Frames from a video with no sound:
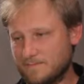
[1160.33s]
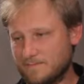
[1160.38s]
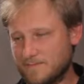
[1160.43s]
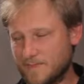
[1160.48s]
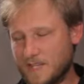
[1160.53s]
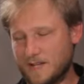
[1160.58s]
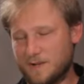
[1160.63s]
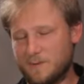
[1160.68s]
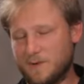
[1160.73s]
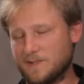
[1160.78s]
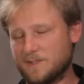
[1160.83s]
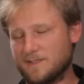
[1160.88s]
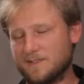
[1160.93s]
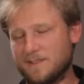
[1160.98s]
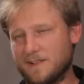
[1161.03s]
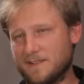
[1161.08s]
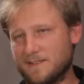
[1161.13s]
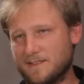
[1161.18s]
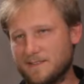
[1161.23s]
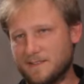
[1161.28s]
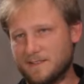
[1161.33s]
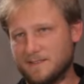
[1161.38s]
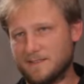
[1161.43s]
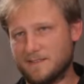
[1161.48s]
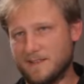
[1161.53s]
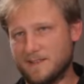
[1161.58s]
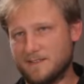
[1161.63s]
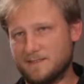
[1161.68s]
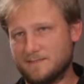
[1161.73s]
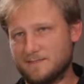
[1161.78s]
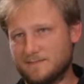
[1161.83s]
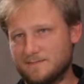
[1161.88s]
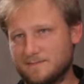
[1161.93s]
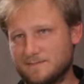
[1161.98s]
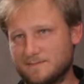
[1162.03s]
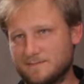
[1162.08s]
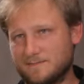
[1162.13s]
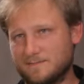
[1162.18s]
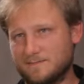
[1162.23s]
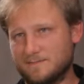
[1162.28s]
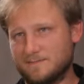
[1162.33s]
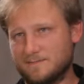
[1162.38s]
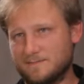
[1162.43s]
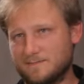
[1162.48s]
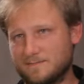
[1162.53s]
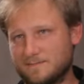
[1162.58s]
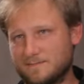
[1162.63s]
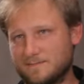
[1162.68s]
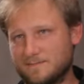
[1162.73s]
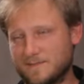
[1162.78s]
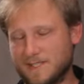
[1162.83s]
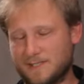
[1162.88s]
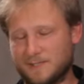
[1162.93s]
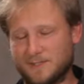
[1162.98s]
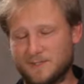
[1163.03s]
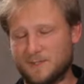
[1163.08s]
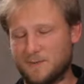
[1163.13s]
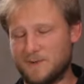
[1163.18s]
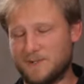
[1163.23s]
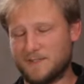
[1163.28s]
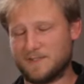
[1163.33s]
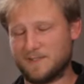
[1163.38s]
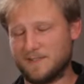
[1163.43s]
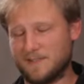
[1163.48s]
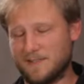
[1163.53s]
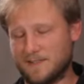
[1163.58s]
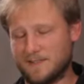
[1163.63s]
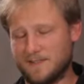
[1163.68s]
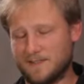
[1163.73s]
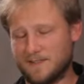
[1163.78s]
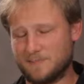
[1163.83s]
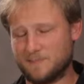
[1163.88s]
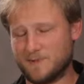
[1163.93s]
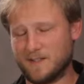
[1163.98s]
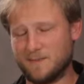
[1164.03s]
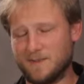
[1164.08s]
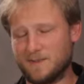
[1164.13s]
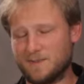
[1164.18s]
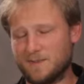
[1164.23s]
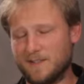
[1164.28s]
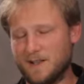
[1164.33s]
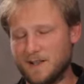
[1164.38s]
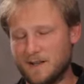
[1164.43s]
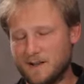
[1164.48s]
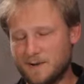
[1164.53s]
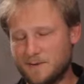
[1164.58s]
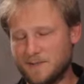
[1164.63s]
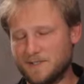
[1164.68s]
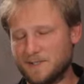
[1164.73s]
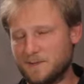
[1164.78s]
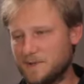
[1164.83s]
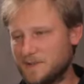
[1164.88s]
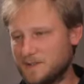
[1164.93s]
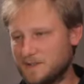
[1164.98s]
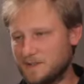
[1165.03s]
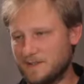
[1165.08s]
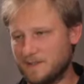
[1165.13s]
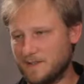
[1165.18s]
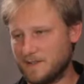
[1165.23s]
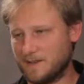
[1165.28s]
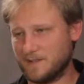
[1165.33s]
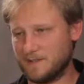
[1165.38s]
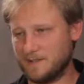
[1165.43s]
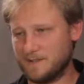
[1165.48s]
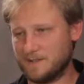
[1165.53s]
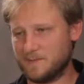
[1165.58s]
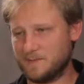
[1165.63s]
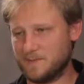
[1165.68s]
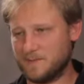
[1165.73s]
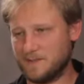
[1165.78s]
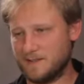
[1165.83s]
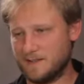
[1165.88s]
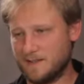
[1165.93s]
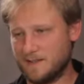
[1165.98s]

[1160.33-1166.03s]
I question a lot of things now. I still question a lot of things. Probably will always question a lot of things, but